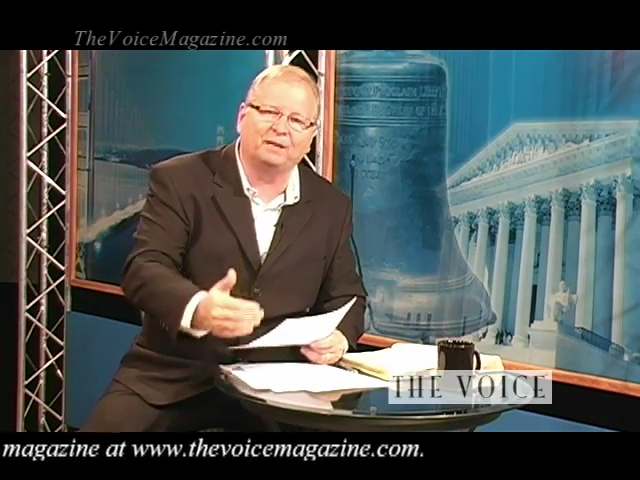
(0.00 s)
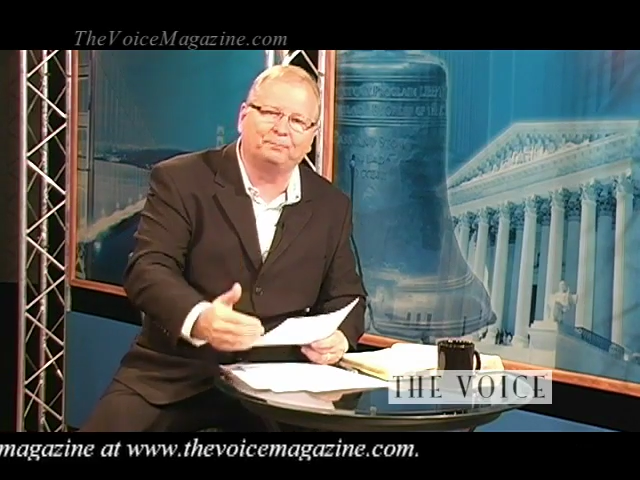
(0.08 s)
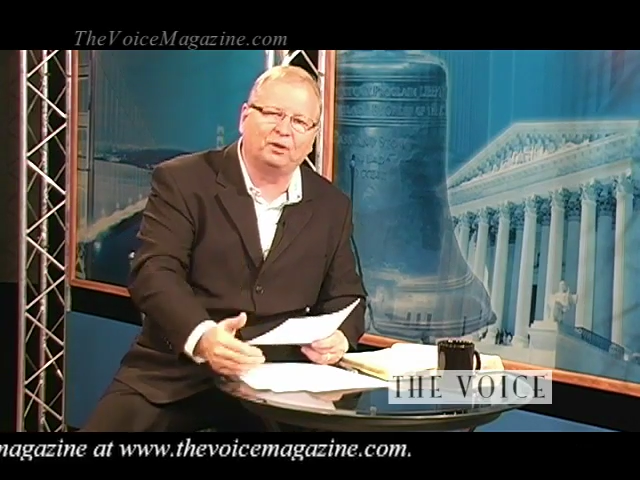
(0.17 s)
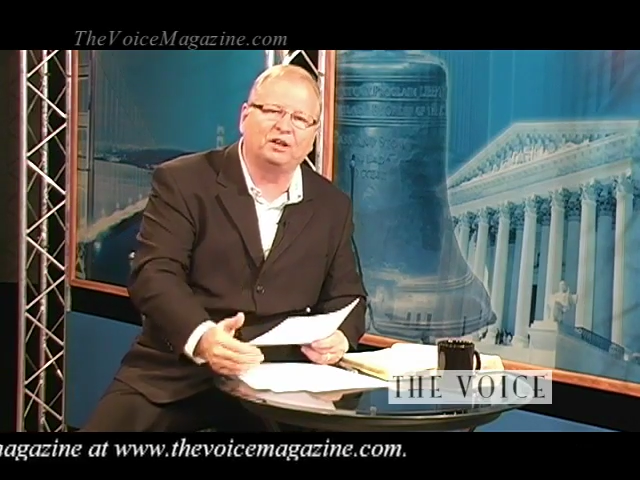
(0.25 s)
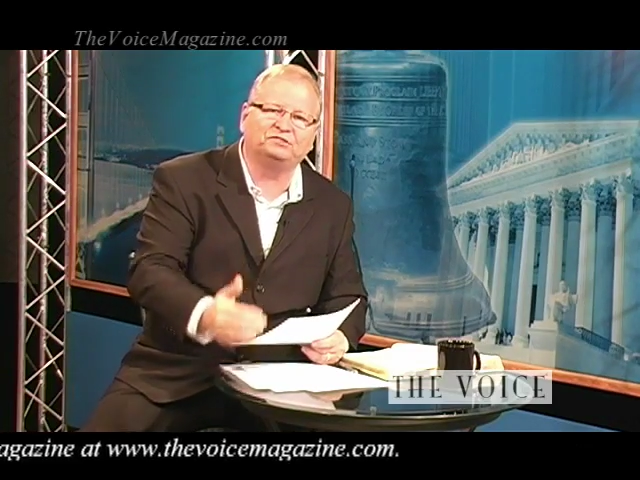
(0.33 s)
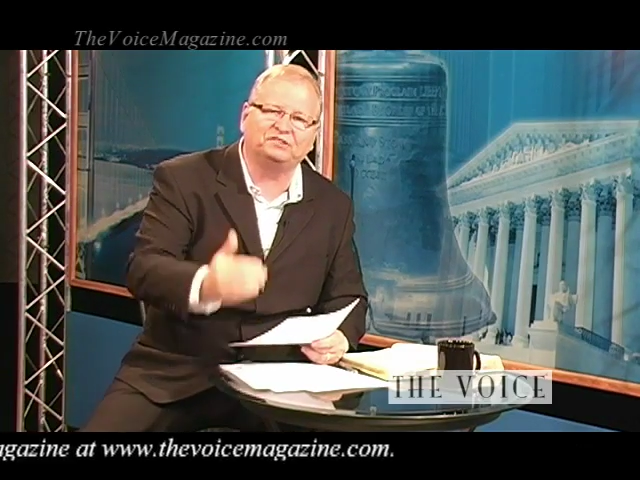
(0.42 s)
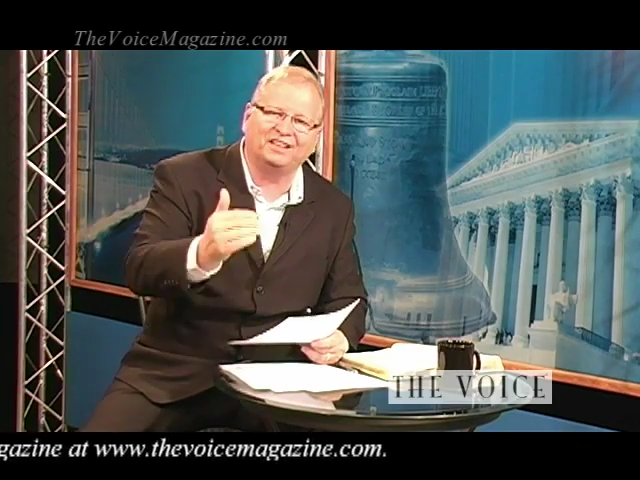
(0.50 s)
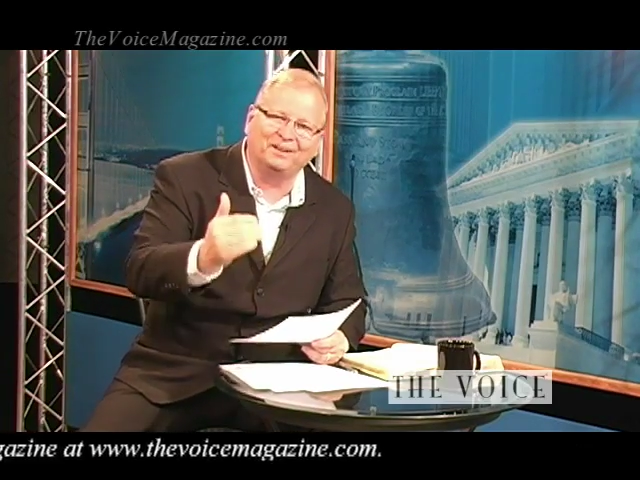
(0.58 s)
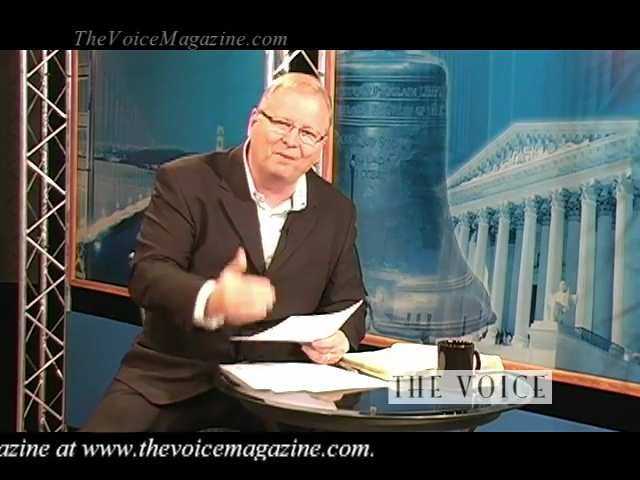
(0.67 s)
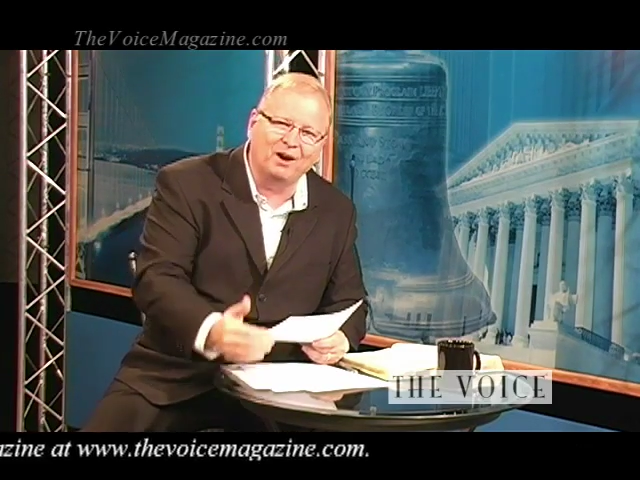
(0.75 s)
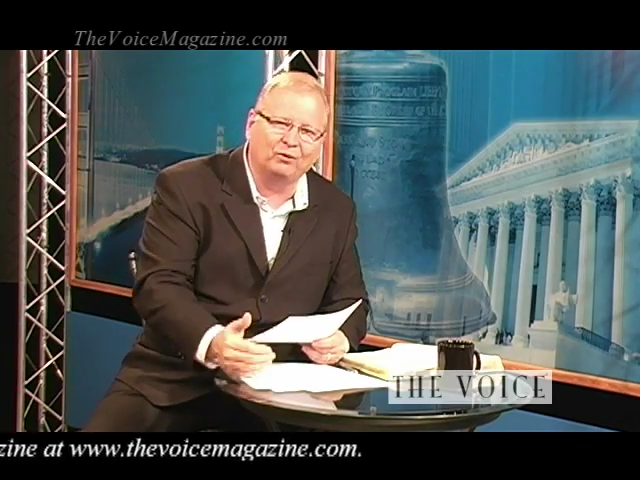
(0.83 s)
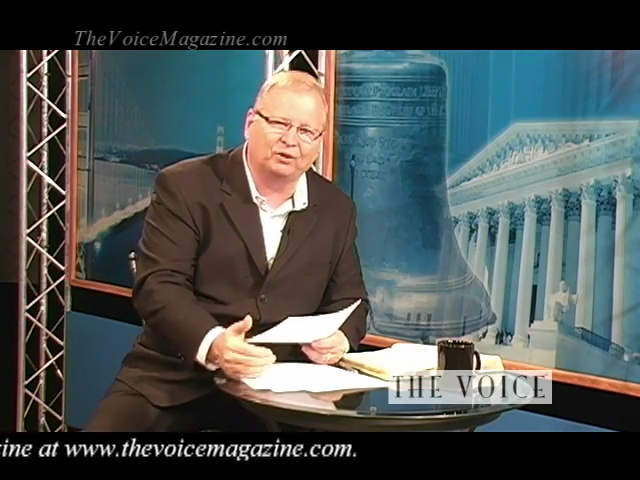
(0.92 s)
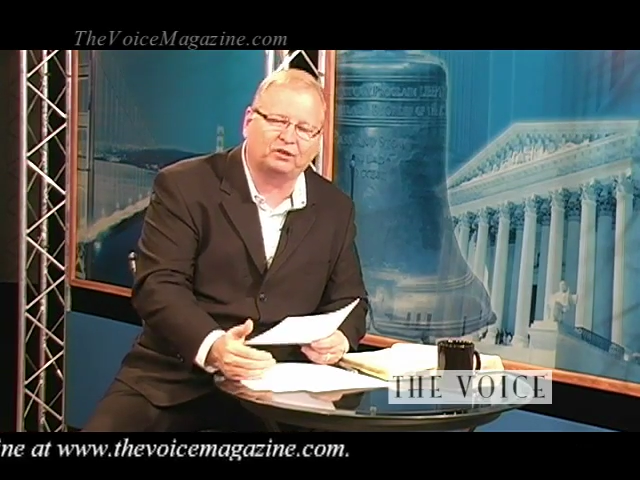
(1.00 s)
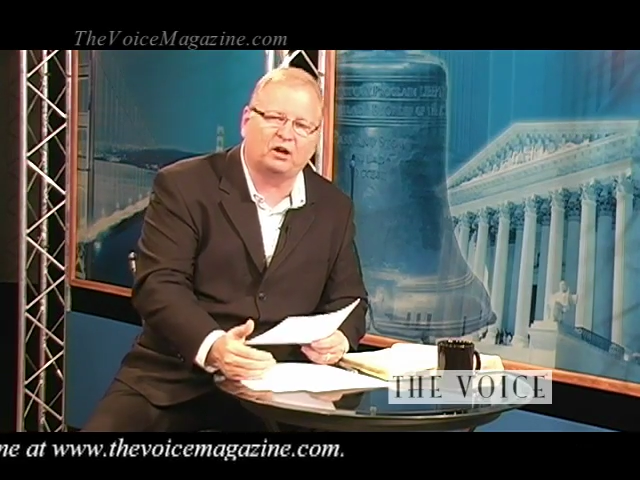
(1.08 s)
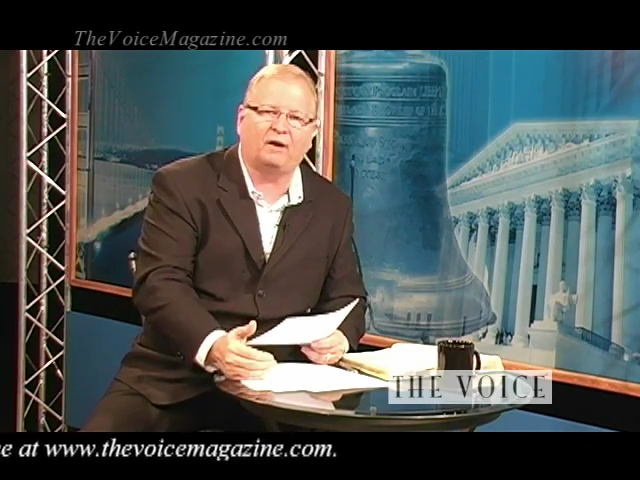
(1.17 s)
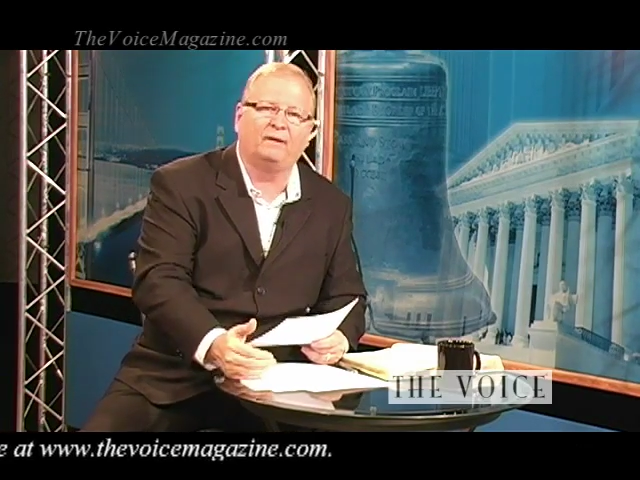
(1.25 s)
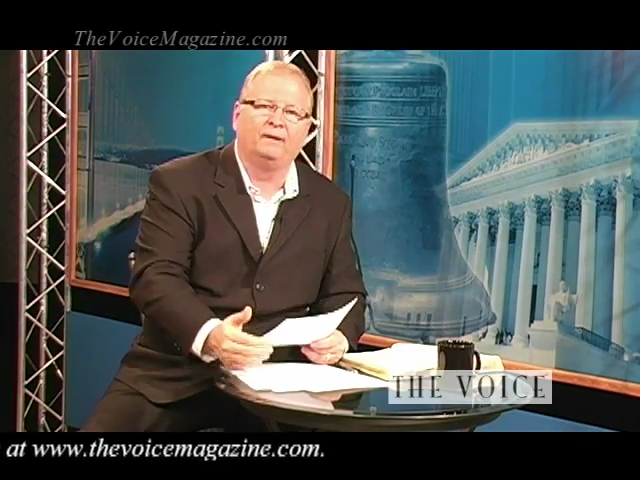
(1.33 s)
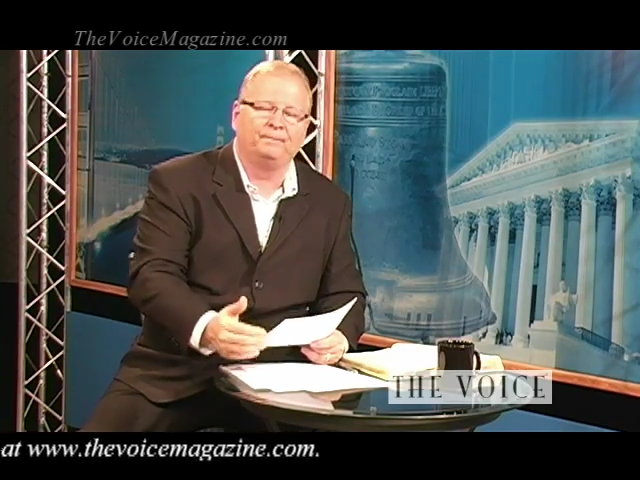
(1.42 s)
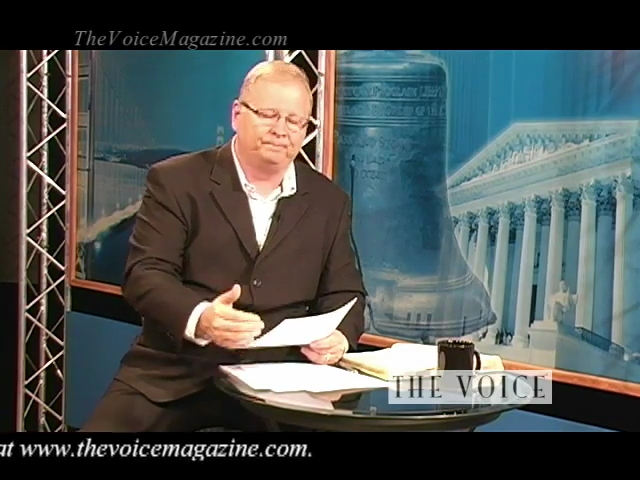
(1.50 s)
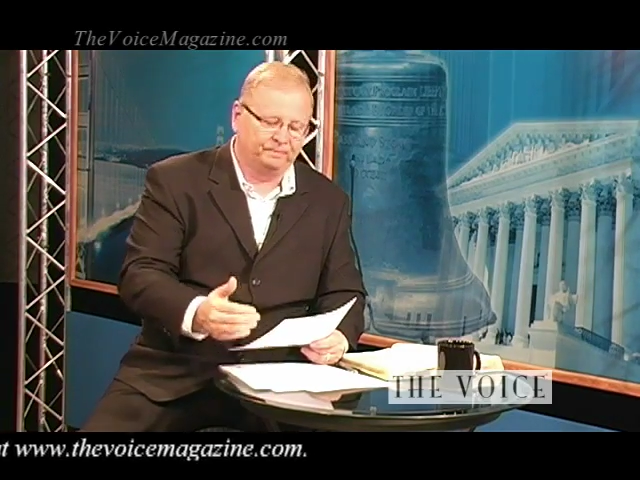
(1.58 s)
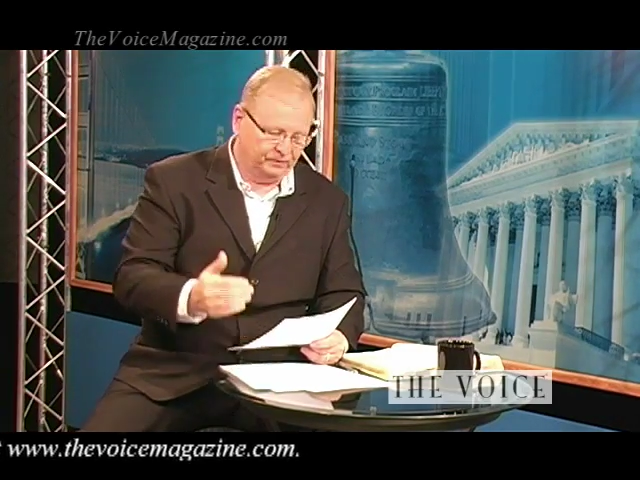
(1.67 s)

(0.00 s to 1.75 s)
taking place in America.